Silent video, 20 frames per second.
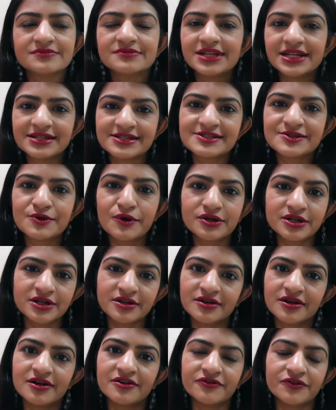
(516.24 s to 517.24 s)
that's not
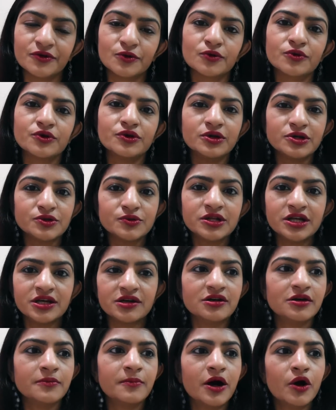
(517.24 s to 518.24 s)
enough, you need to
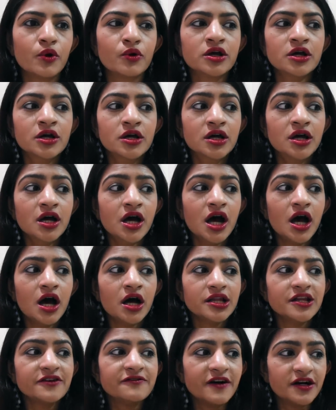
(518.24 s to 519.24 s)
think about
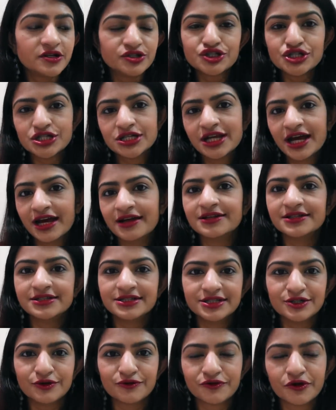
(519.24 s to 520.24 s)
the
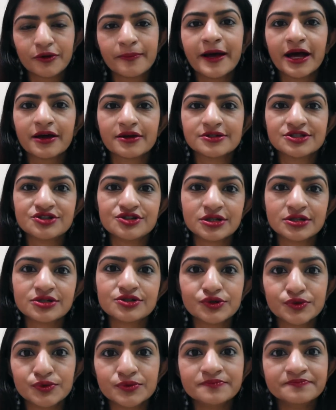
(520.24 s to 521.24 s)
functionality of your packaging
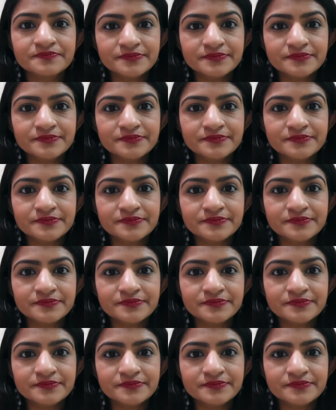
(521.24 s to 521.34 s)
too.